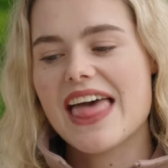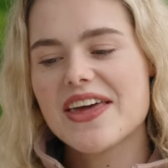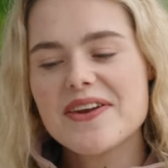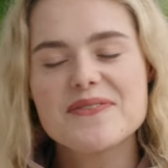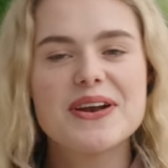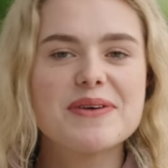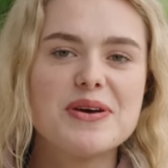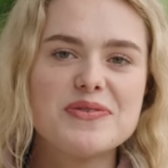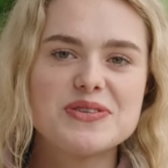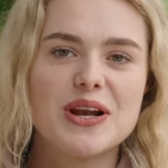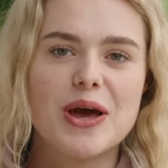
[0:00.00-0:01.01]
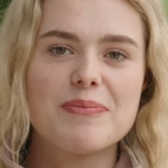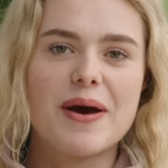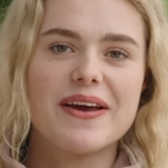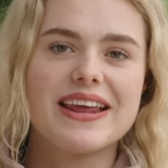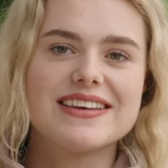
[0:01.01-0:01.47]
And then when I moved to lone
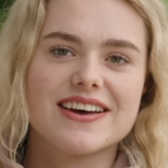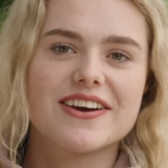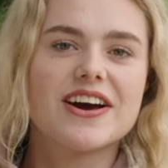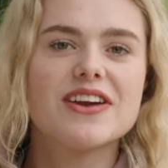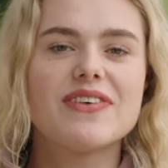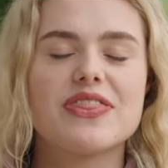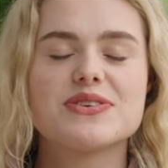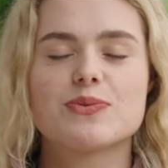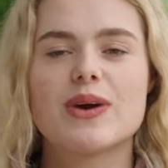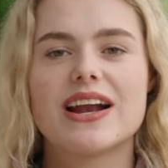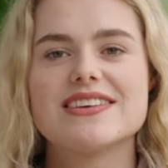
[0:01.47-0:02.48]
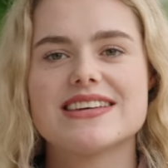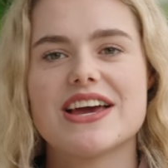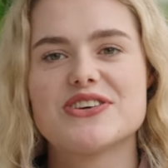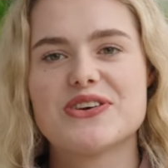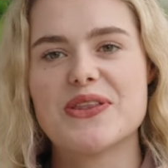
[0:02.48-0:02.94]
ponies, I kind of had this
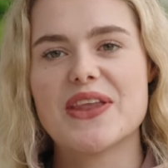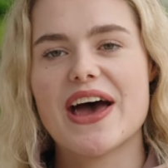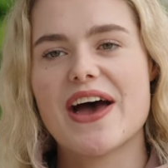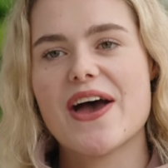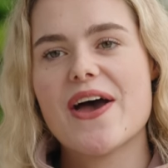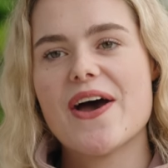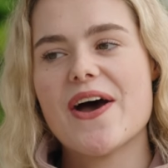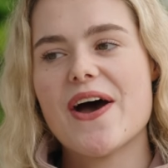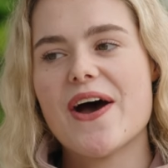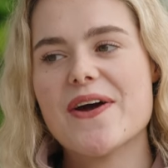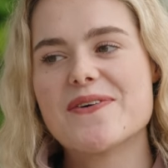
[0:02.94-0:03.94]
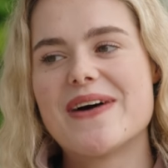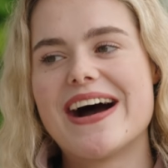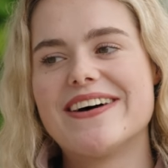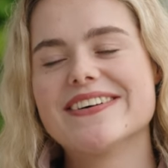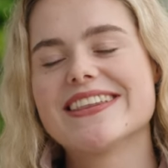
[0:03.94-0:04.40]
realization that, oh
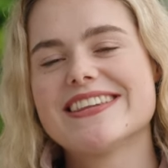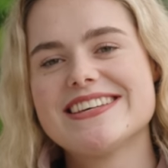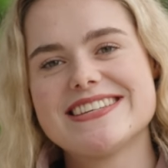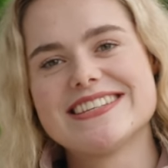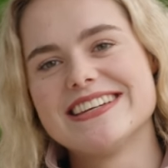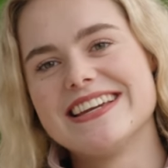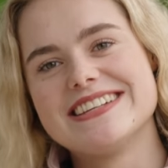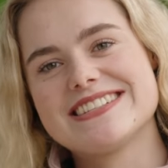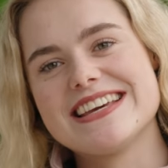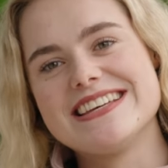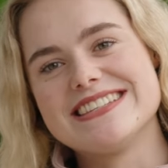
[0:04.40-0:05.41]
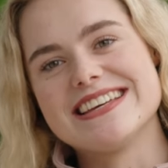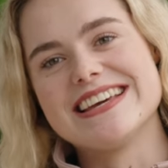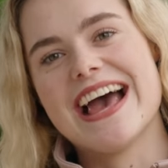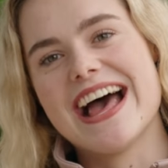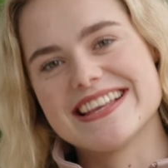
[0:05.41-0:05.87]
wow, this isn't as
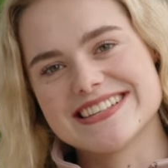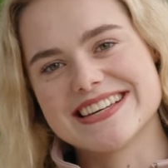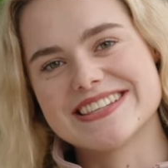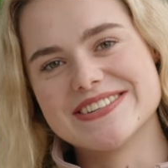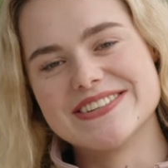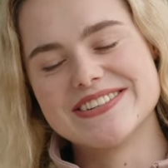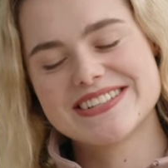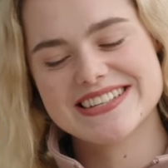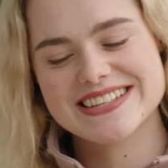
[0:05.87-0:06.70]
easy as I thought.